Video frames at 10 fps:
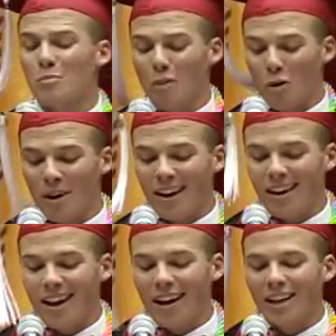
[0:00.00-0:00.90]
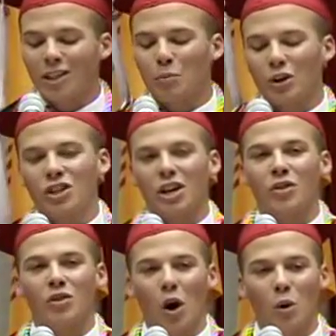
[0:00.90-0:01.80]
a moment and let's
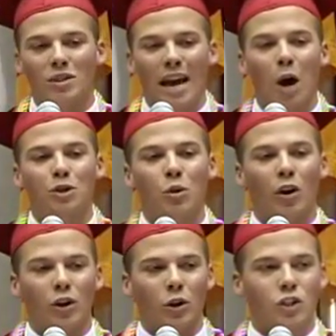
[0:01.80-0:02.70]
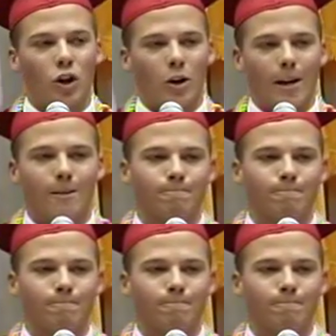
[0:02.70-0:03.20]
appreciate those that helped you on your journey.